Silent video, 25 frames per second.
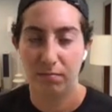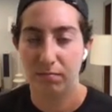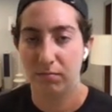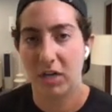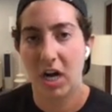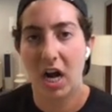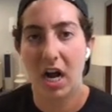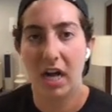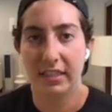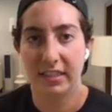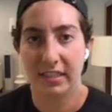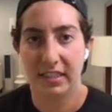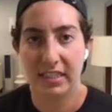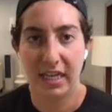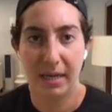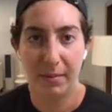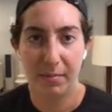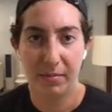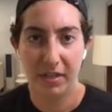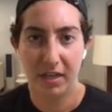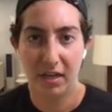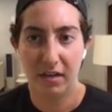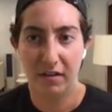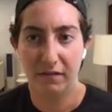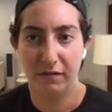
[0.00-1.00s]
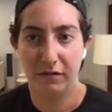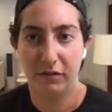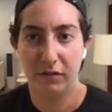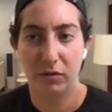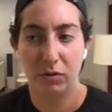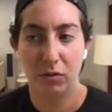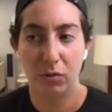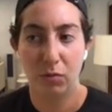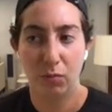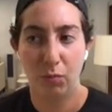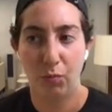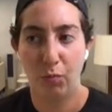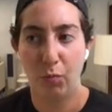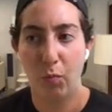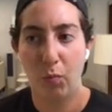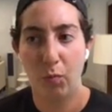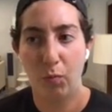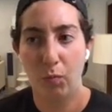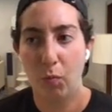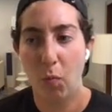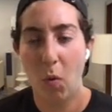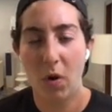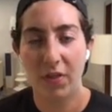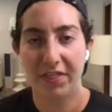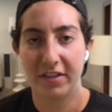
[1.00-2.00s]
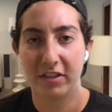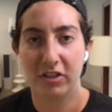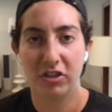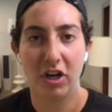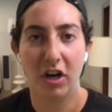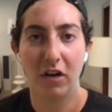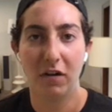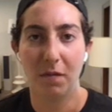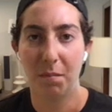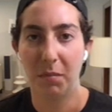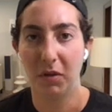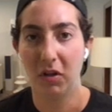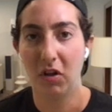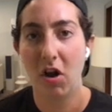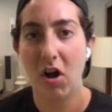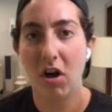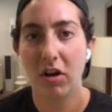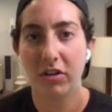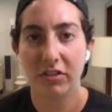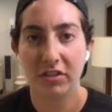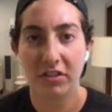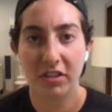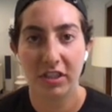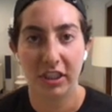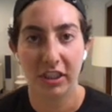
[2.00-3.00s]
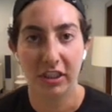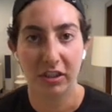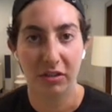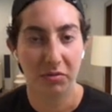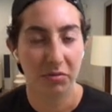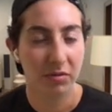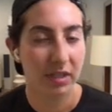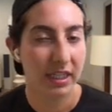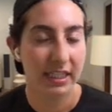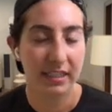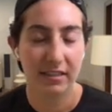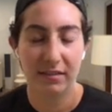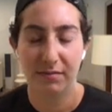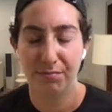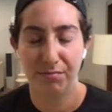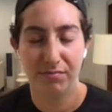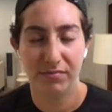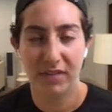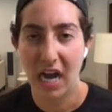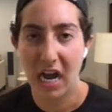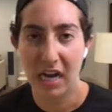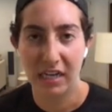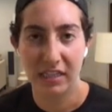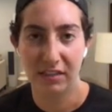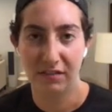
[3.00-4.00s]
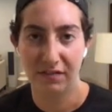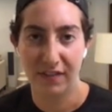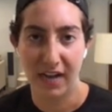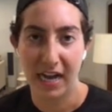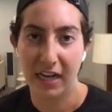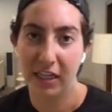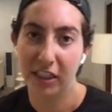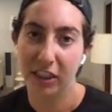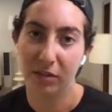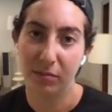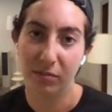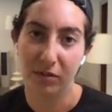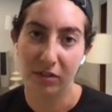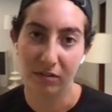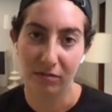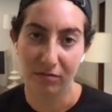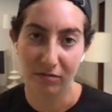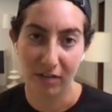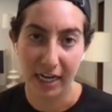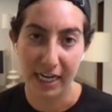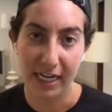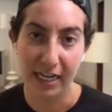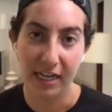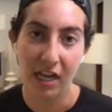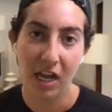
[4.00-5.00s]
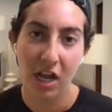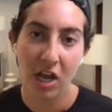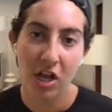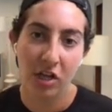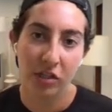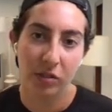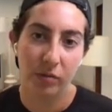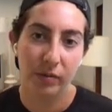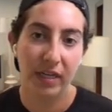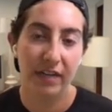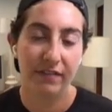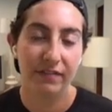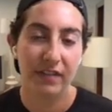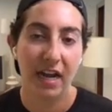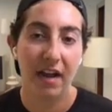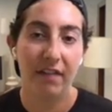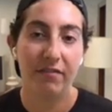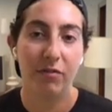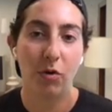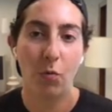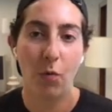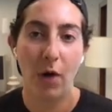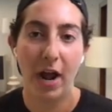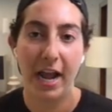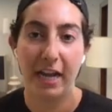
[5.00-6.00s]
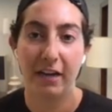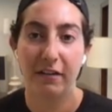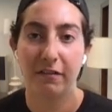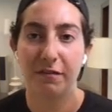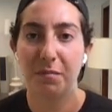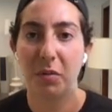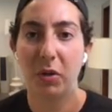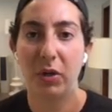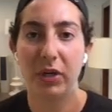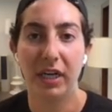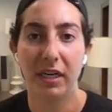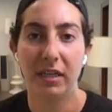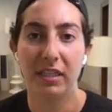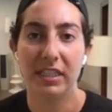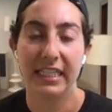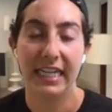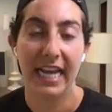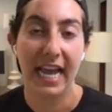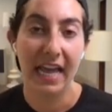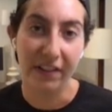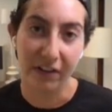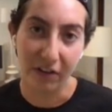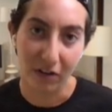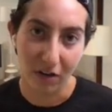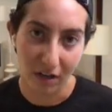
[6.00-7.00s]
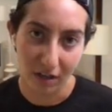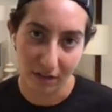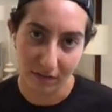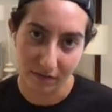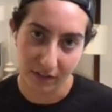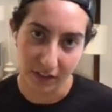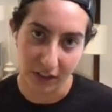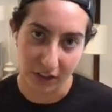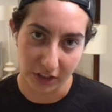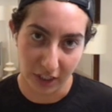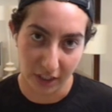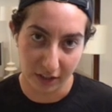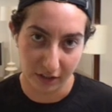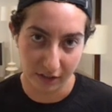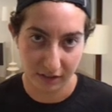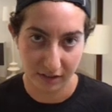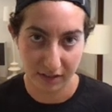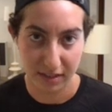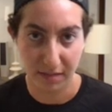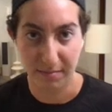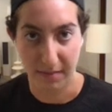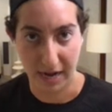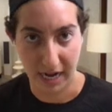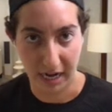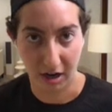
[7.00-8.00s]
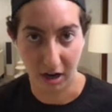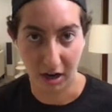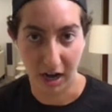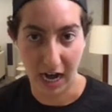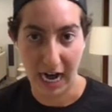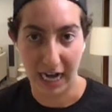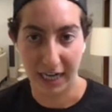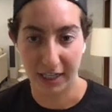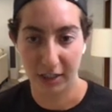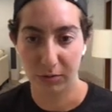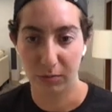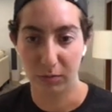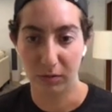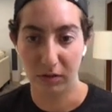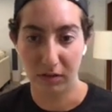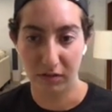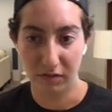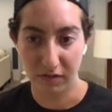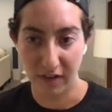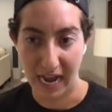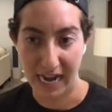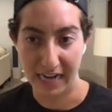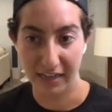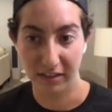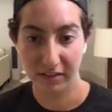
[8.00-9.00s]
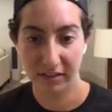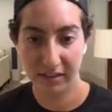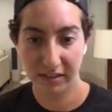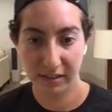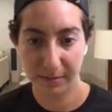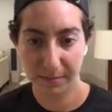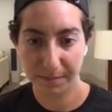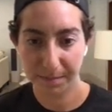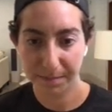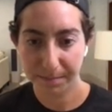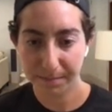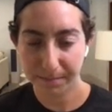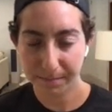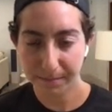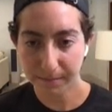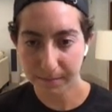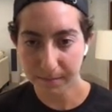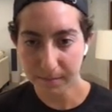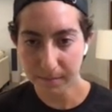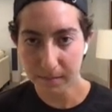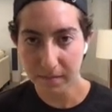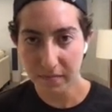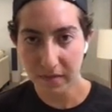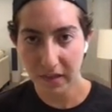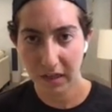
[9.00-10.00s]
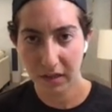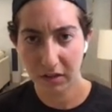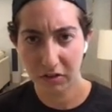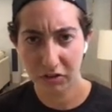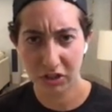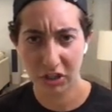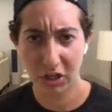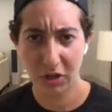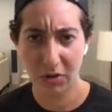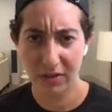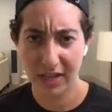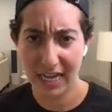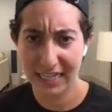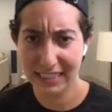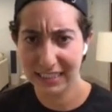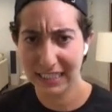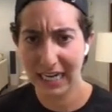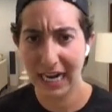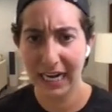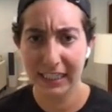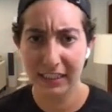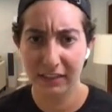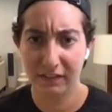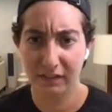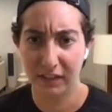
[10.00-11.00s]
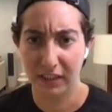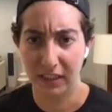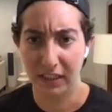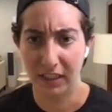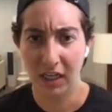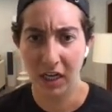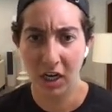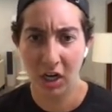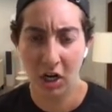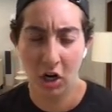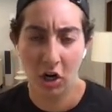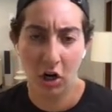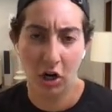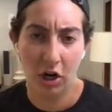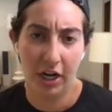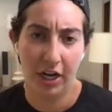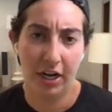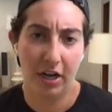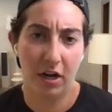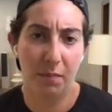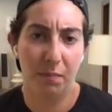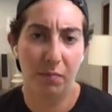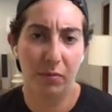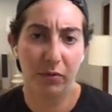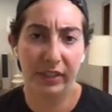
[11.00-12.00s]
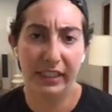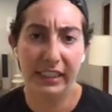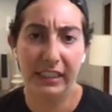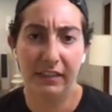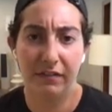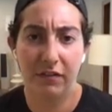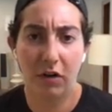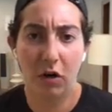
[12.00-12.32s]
concept of what the chunk belongs to, it's not as valuable, right? So we have to have a way of putting together all of the chunks to make our actual files. So that's kind of a brief